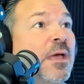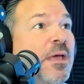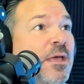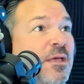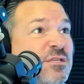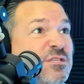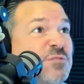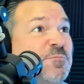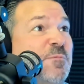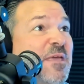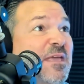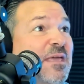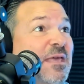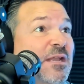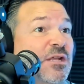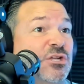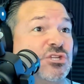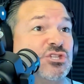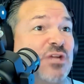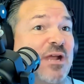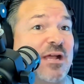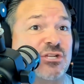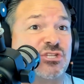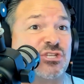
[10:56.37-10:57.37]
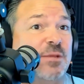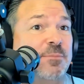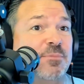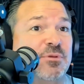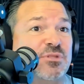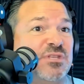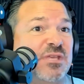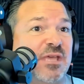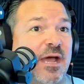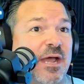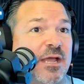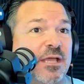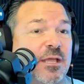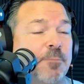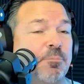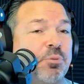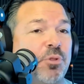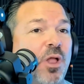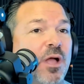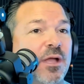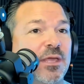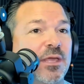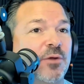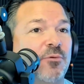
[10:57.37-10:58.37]
Speaking of ChatGPT, I could
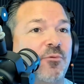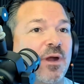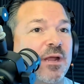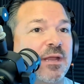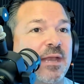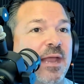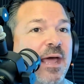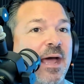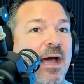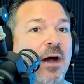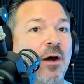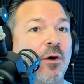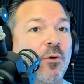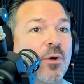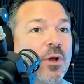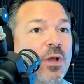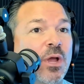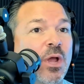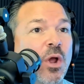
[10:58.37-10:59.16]
plug in right now.